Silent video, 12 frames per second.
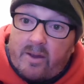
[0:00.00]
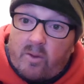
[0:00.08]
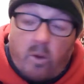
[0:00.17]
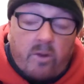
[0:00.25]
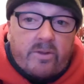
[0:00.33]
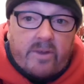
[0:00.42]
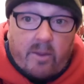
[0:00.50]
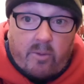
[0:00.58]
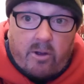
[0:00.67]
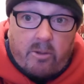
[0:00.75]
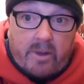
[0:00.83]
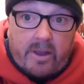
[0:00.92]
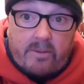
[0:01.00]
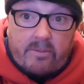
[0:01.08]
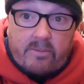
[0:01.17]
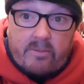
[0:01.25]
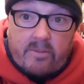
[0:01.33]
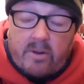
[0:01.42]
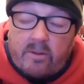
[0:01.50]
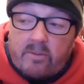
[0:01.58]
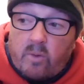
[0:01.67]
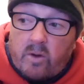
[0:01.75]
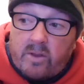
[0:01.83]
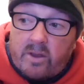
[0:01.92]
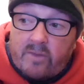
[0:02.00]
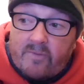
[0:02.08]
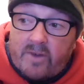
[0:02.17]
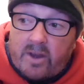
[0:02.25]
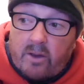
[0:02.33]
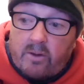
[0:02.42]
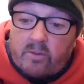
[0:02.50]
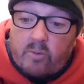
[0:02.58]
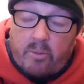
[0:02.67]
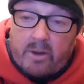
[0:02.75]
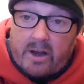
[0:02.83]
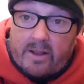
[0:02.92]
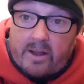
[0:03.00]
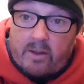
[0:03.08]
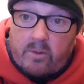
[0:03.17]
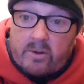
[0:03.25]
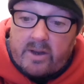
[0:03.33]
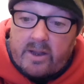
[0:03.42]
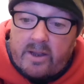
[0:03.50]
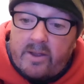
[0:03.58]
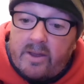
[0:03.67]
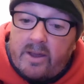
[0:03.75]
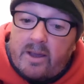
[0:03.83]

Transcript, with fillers: One day will be, and one of these videos will be like that one day.